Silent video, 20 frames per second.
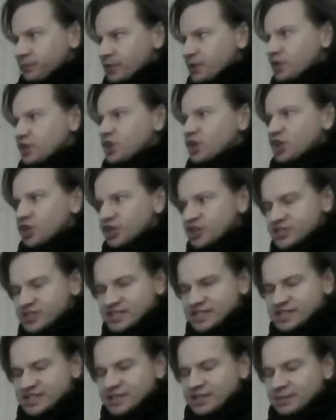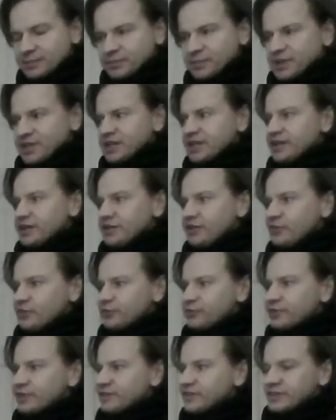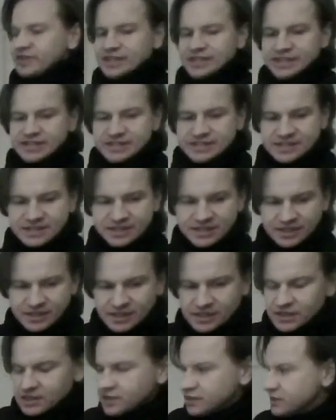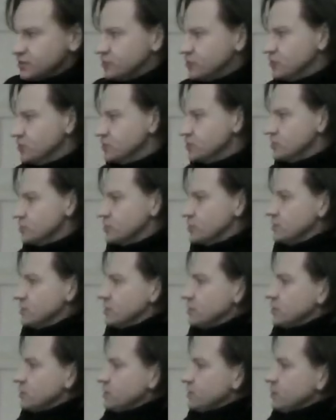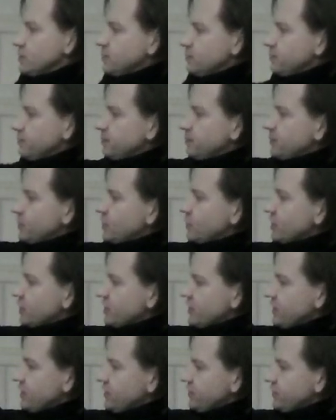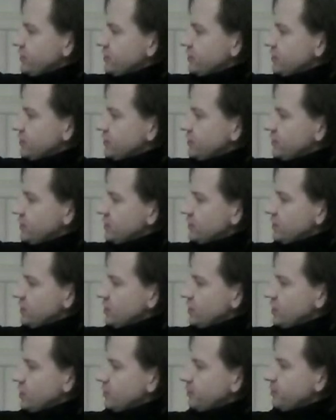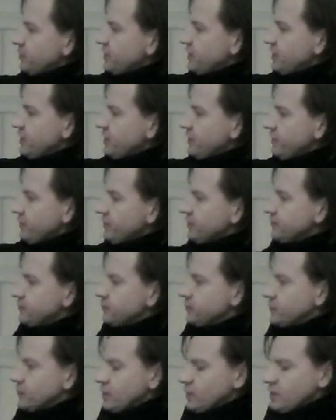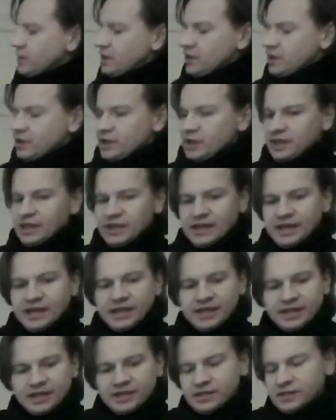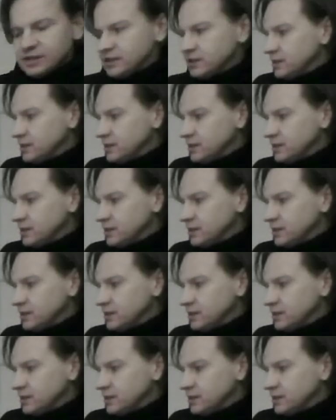color scheme here very easily. Just mark it up here, and